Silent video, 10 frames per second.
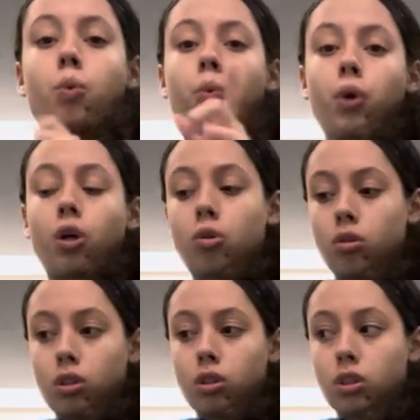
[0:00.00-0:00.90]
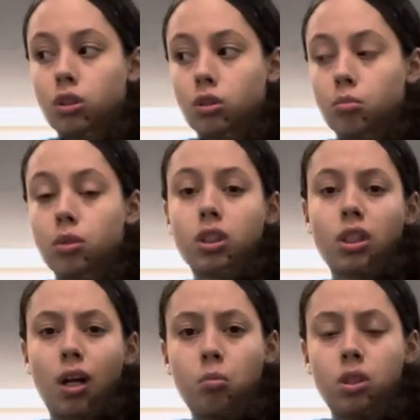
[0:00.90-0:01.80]
work on some
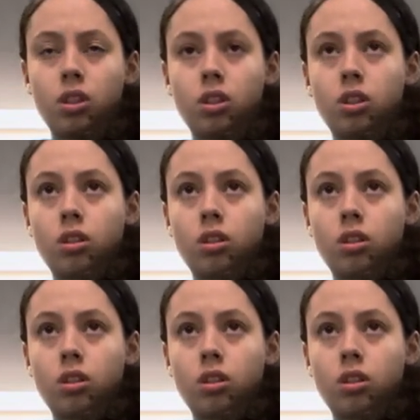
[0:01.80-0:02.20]
assignments.